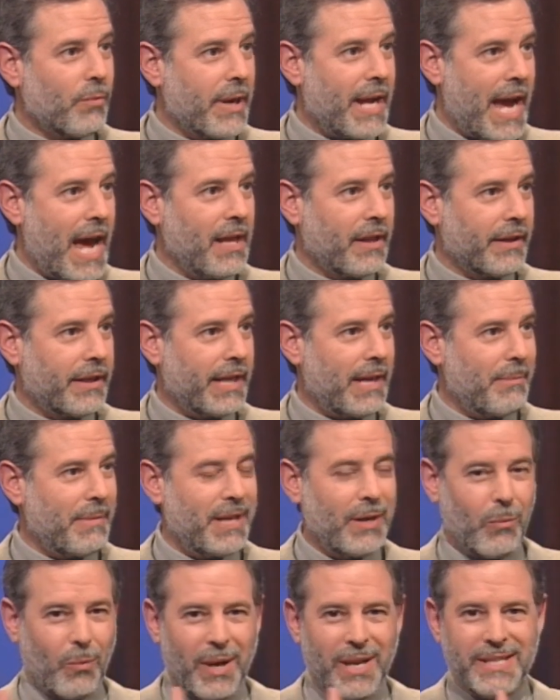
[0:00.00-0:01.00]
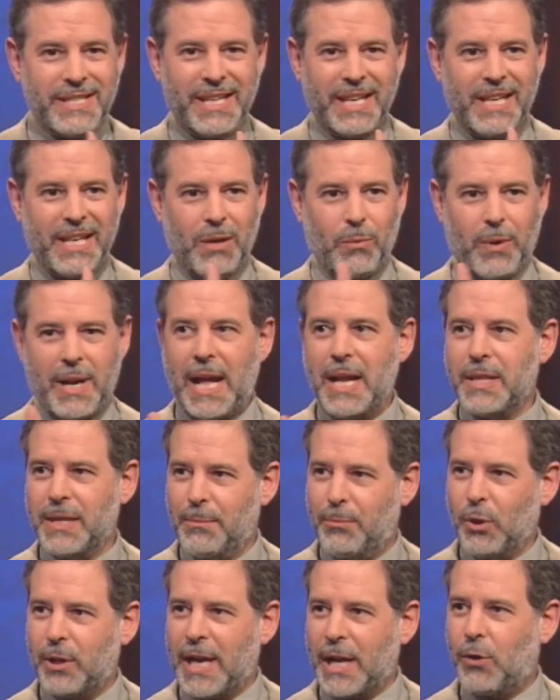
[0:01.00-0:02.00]
reality. I mean, it was right. what I, in
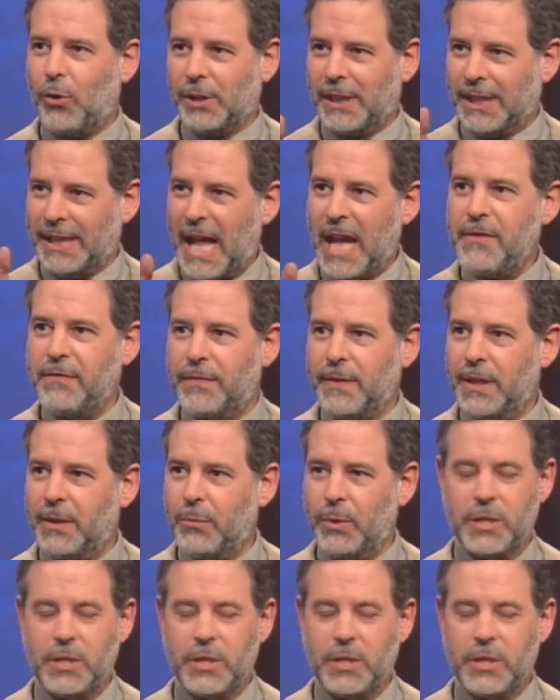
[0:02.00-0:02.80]
the book, I call a lifey,